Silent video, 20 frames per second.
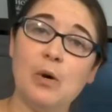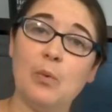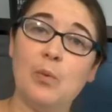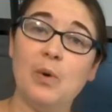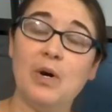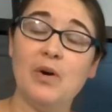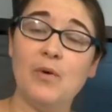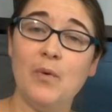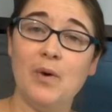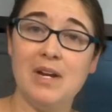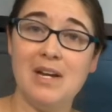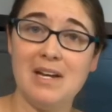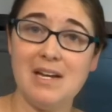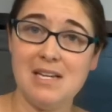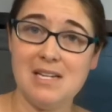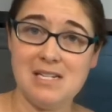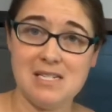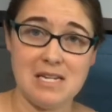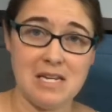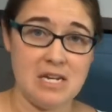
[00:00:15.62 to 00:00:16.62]
we're going to
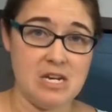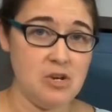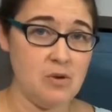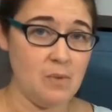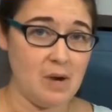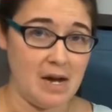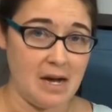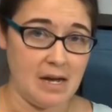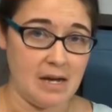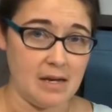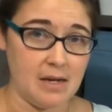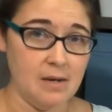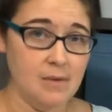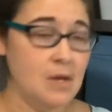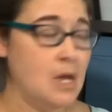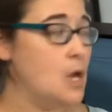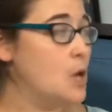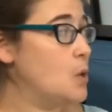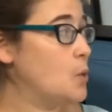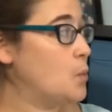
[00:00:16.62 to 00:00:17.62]
continue on.
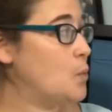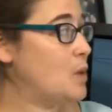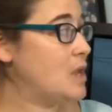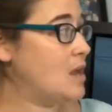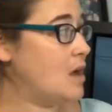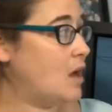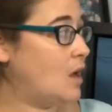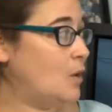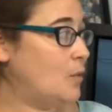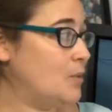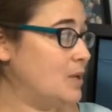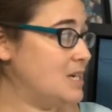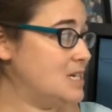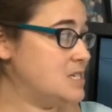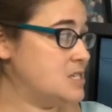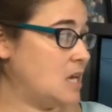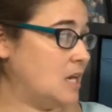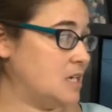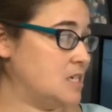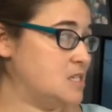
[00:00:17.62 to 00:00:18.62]
We already
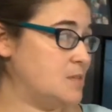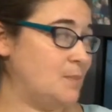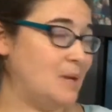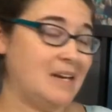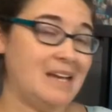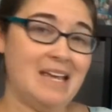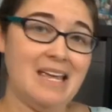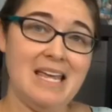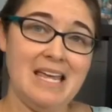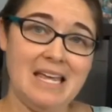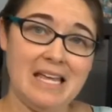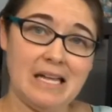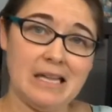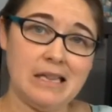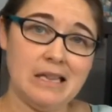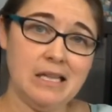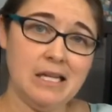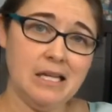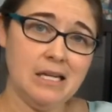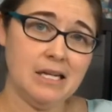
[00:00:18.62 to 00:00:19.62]
talked about a
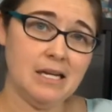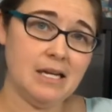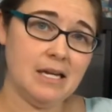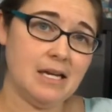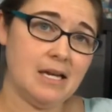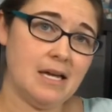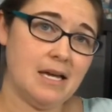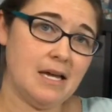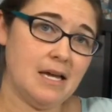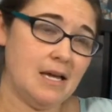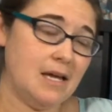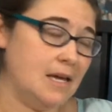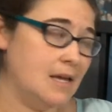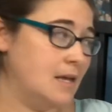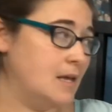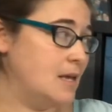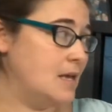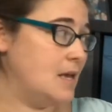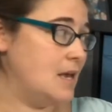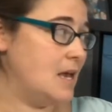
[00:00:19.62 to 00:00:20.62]
hill,
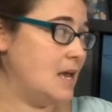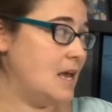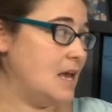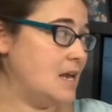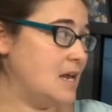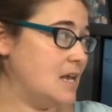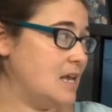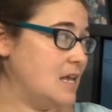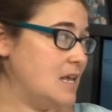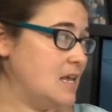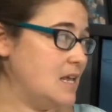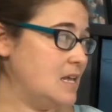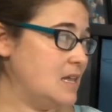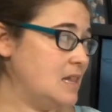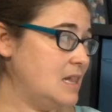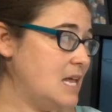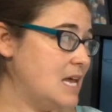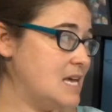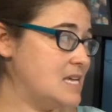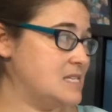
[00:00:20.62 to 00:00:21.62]
and a
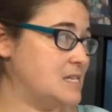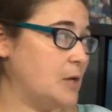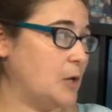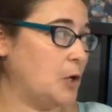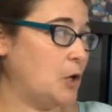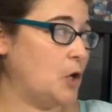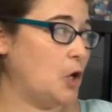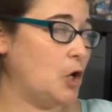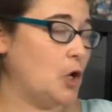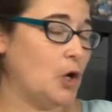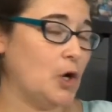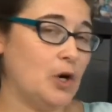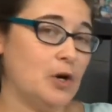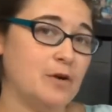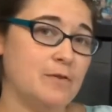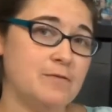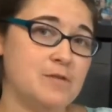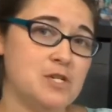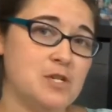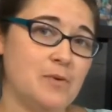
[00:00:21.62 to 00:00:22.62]
hill has a
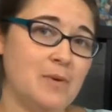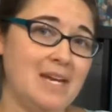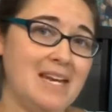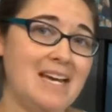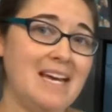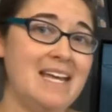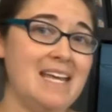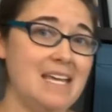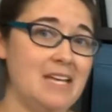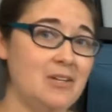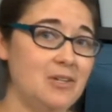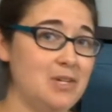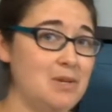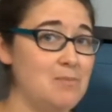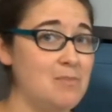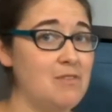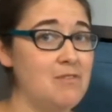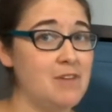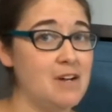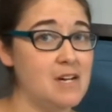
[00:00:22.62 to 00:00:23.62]
curve to it. A hill
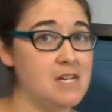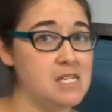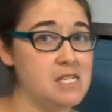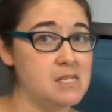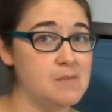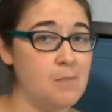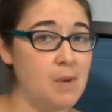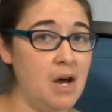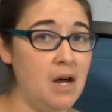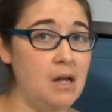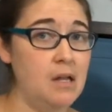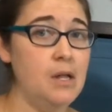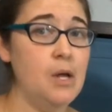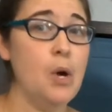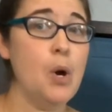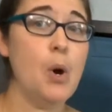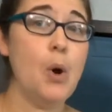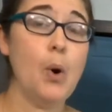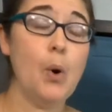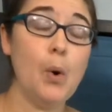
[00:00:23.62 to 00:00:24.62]
can be very small,
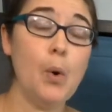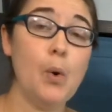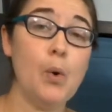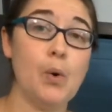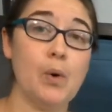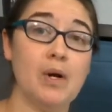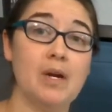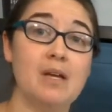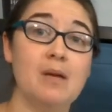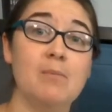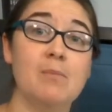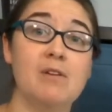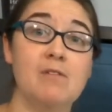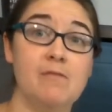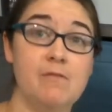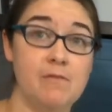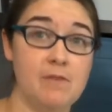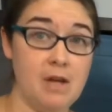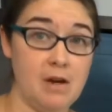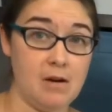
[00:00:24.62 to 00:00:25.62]
or it can be
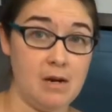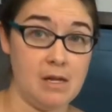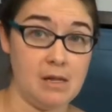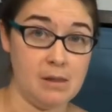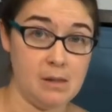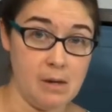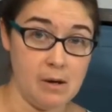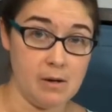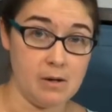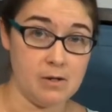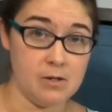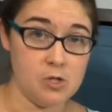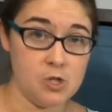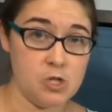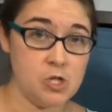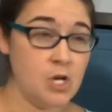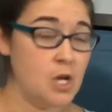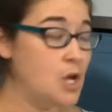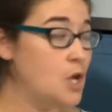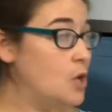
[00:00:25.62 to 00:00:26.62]
very
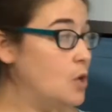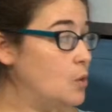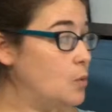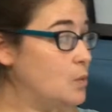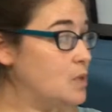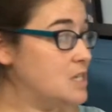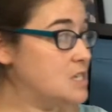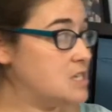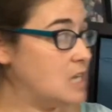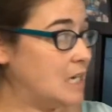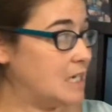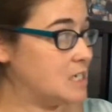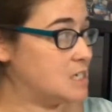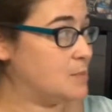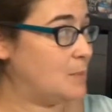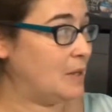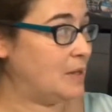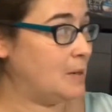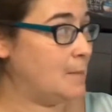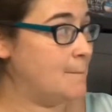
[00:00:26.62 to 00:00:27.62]
large. We talked
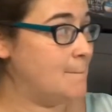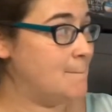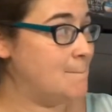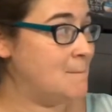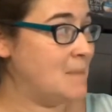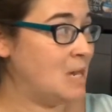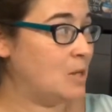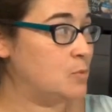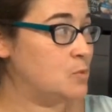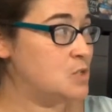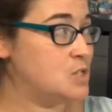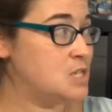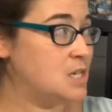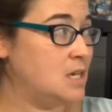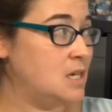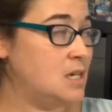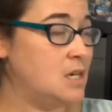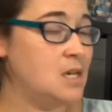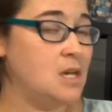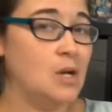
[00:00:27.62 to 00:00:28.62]
about a
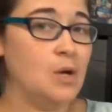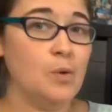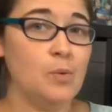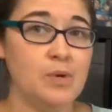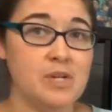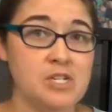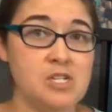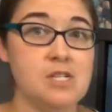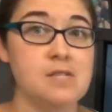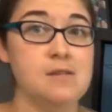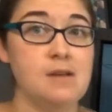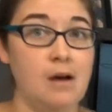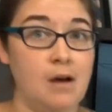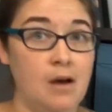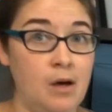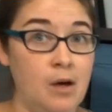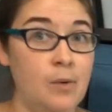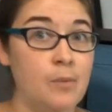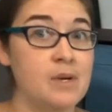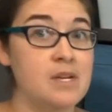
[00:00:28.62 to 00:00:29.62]
mountain, which is
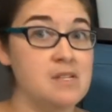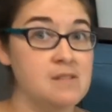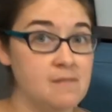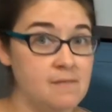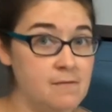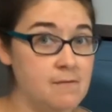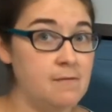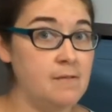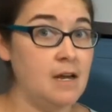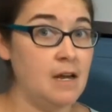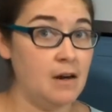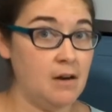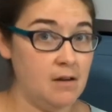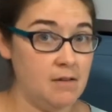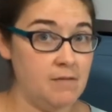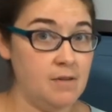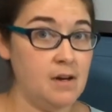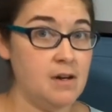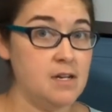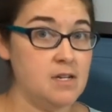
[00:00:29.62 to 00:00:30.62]
always
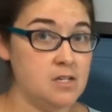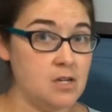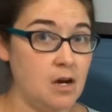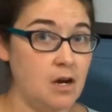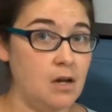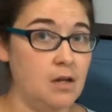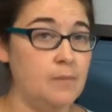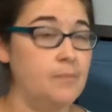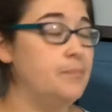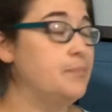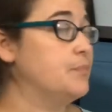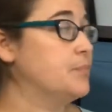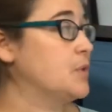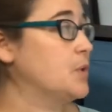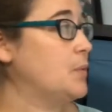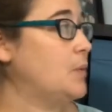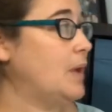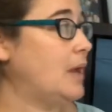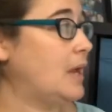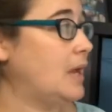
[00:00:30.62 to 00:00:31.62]
very, very tall,
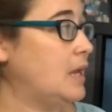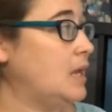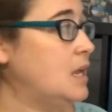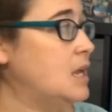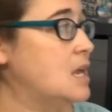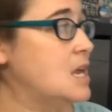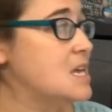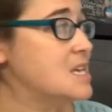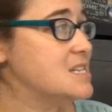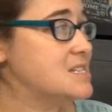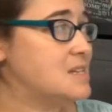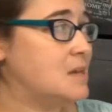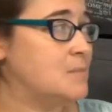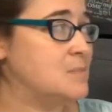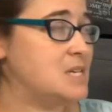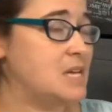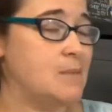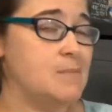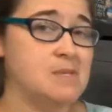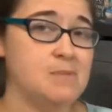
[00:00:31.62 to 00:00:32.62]
okay?
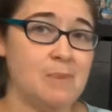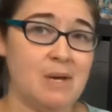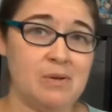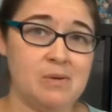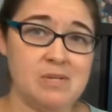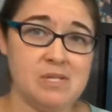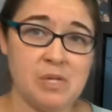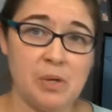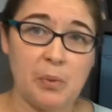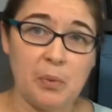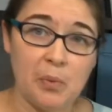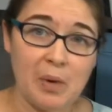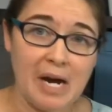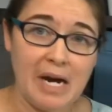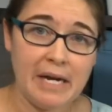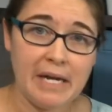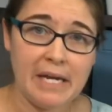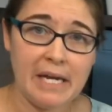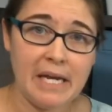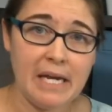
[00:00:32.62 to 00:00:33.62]
Sometimes mountains are
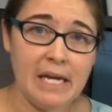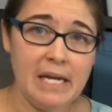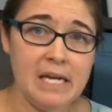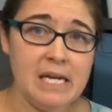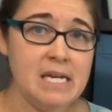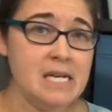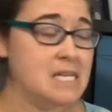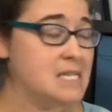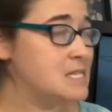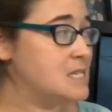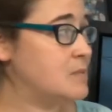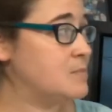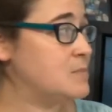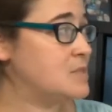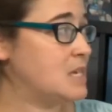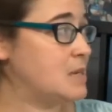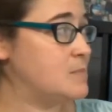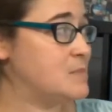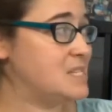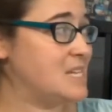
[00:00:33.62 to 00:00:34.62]
rocky.
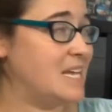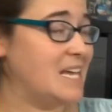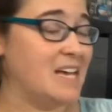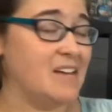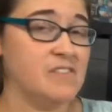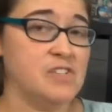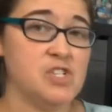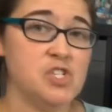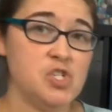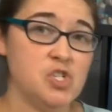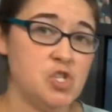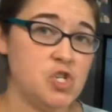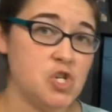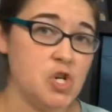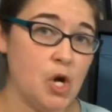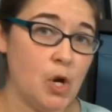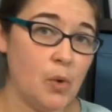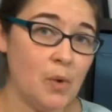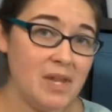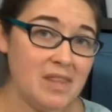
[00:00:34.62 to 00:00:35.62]
Sometimes they have
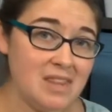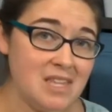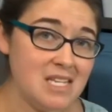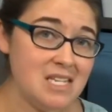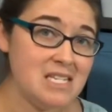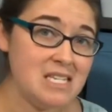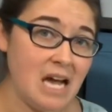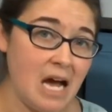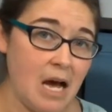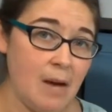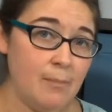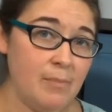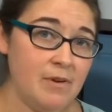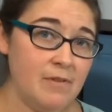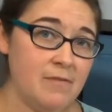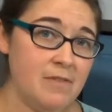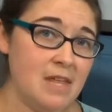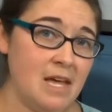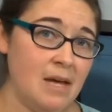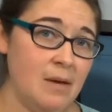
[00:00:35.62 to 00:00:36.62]
snow at the top
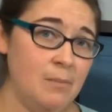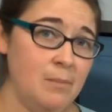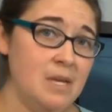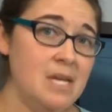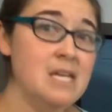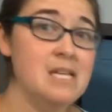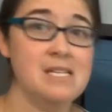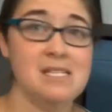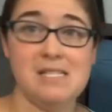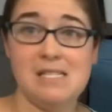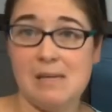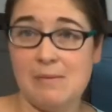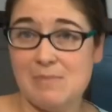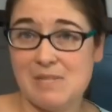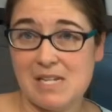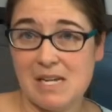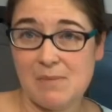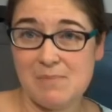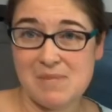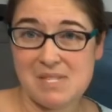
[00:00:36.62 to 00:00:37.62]
of them.
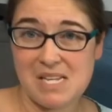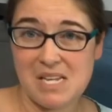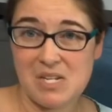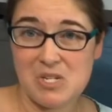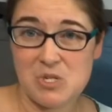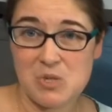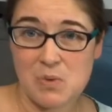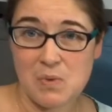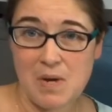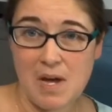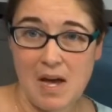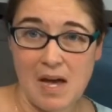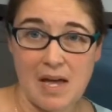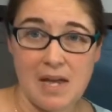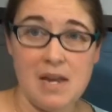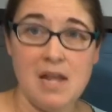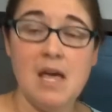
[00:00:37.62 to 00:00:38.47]
Sometimes they do not.